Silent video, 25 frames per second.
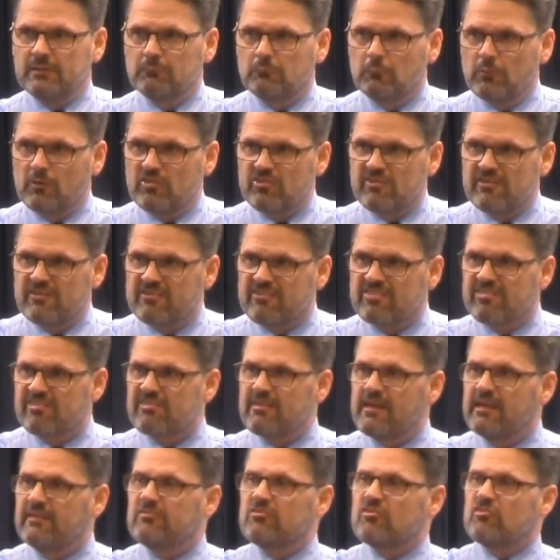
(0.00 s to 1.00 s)
and once he
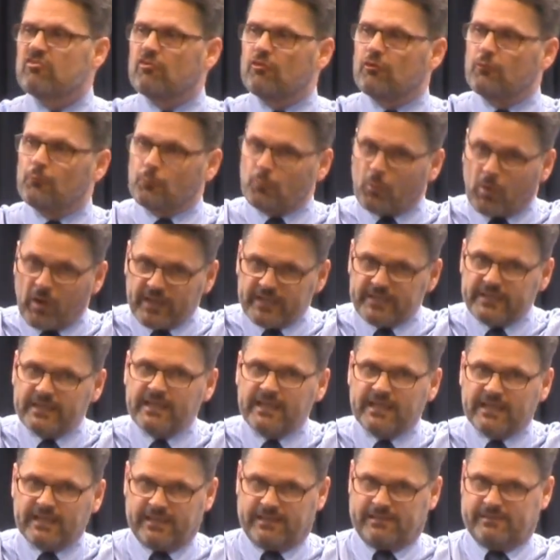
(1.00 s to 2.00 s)
ascends to the right
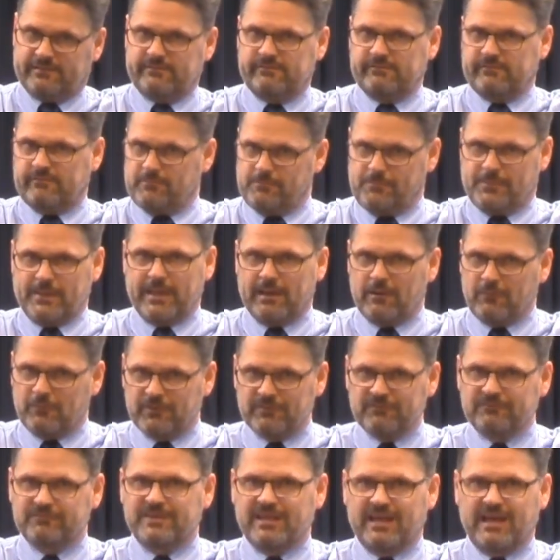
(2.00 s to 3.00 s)
hand of the
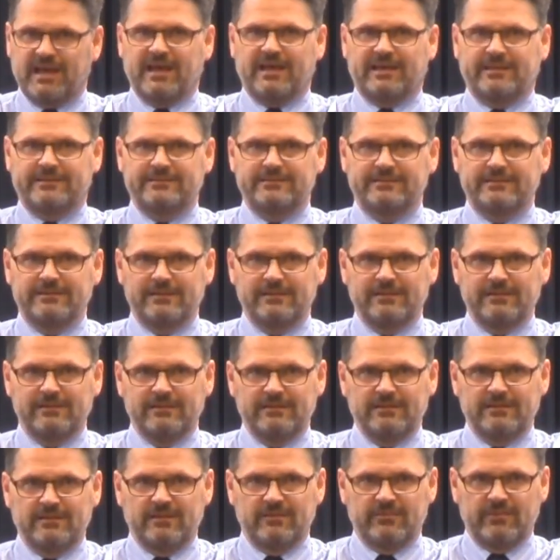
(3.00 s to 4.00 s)
power of God,
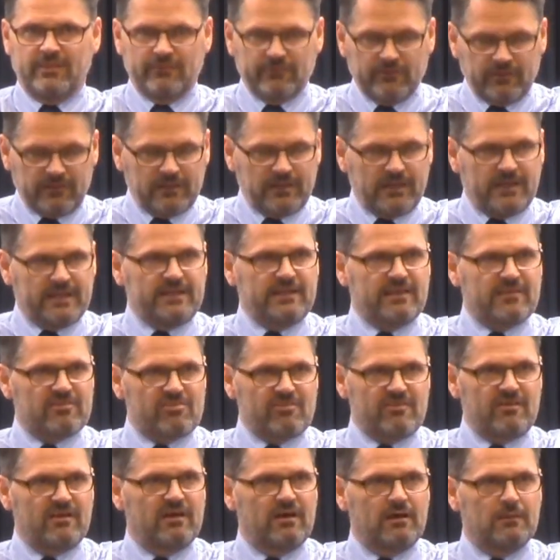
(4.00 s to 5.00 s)
then the light
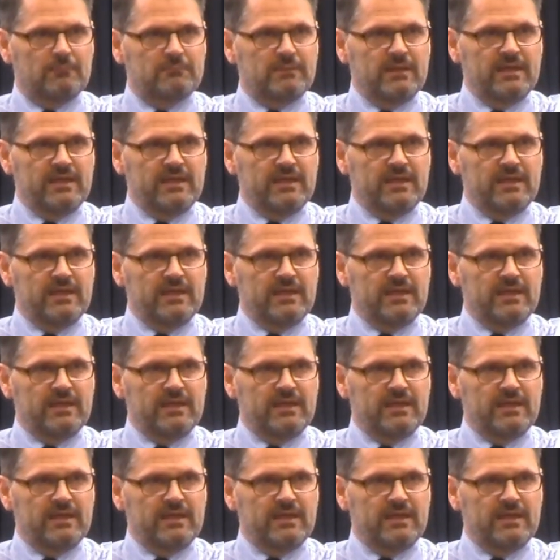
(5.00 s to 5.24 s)
has come.